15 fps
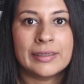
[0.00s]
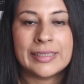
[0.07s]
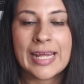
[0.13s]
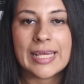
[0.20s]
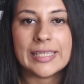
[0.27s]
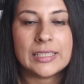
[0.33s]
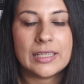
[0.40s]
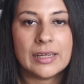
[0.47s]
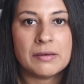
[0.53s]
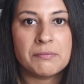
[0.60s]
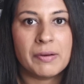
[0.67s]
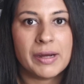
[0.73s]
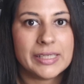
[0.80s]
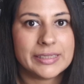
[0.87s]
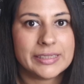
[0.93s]
Tesla
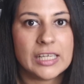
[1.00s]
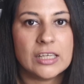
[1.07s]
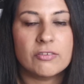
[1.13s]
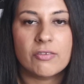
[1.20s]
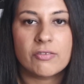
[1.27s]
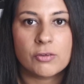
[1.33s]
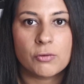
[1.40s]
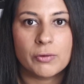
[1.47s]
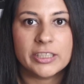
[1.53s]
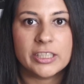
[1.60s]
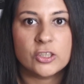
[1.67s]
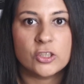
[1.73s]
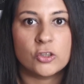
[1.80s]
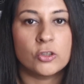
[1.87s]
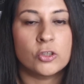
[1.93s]
by itself if you
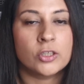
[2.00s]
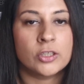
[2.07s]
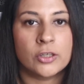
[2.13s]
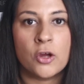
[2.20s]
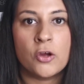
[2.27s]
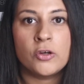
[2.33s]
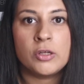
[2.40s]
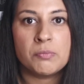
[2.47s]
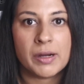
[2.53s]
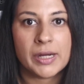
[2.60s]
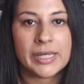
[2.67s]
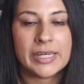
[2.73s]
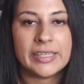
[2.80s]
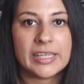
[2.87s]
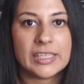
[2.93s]
wanted to. You can only buy
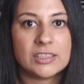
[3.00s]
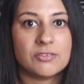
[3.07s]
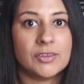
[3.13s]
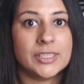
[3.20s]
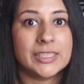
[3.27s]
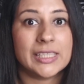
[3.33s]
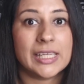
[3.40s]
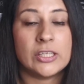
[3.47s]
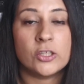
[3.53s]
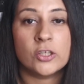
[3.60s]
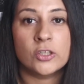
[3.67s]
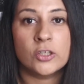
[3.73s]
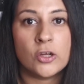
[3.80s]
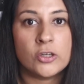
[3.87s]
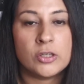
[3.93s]
index funds, and you
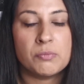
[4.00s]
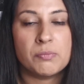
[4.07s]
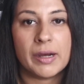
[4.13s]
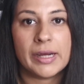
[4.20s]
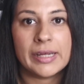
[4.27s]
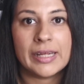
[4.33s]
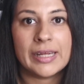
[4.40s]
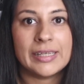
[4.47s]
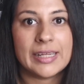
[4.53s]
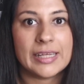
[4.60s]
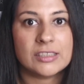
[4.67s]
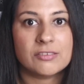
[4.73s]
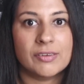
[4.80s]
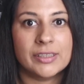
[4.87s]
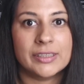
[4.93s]
can only buy
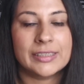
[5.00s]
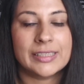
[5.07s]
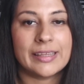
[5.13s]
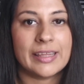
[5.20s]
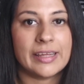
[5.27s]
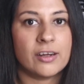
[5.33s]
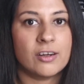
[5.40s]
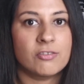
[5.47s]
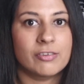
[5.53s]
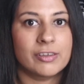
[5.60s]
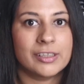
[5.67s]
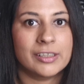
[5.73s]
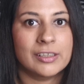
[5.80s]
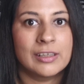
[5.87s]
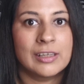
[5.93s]
index funds that they
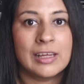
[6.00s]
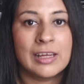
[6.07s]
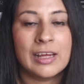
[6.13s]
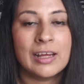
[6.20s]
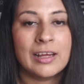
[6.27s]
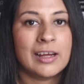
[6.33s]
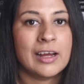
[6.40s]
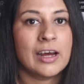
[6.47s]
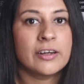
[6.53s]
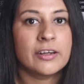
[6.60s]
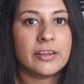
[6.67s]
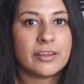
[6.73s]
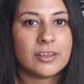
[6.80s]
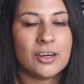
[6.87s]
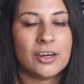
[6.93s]
offer.
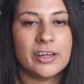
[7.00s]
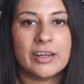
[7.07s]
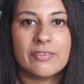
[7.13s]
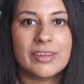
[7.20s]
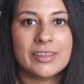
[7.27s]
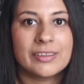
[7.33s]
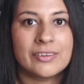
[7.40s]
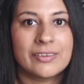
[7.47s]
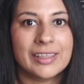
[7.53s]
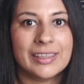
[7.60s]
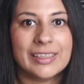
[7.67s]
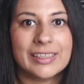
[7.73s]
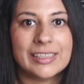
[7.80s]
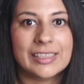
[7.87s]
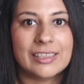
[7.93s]
Another con, if you think
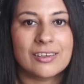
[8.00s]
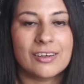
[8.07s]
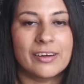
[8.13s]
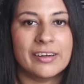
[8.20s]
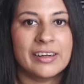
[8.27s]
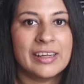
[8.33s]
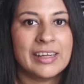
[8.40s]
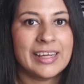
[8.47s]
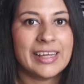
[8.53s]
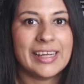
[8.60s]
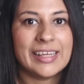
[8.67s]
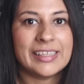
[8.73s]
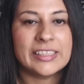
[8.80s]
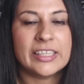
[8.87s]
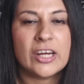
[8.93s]
this is a con,
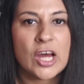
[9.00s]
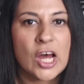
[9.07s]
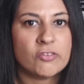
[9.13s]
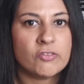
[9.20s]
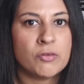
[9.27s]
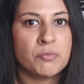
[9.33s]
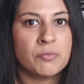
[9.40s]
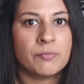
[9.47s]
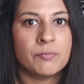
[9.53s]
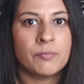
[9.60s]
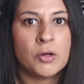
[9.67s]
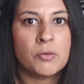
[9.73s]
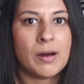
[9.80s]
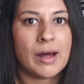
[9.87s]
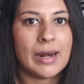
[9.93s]
is they don't have a
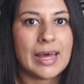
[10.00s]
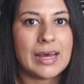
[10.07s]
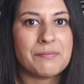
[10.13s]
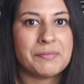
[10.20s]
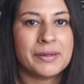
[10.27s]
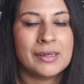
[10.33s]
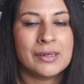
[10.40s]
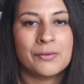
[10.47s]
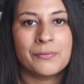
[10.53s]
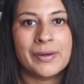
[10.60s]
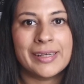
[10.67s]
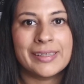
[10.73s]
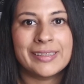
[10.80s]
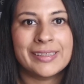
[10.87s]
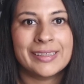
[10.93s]
mobile app,
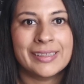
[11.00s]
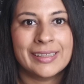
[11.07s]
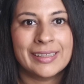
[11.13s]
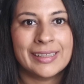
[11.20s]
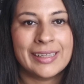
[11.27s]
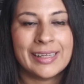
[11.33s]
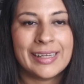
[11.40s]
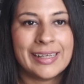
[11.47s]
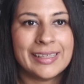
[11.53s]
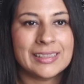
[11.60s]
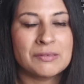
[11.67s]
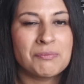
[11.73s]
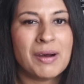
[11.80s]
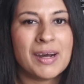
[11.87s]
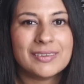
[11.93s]
which
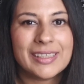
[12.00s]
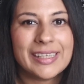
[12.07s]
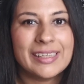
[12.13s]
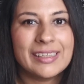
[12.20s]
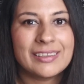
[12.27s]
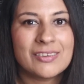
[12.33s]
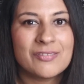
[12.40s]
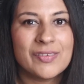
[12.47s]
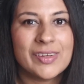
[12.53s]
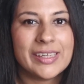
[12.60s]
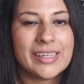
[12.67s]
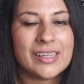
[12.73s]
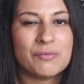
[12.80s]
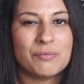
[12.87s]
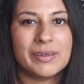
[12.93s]
is mildly
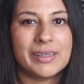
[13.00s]
inconvenient,